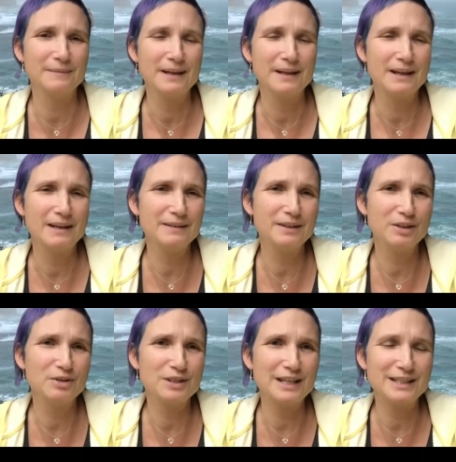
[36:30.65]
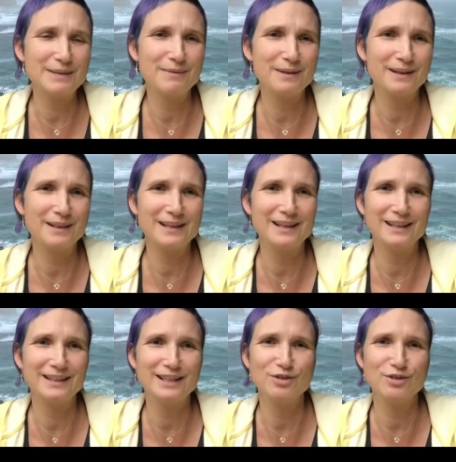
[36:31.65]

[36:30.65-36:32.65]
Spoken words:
I think you said something like they should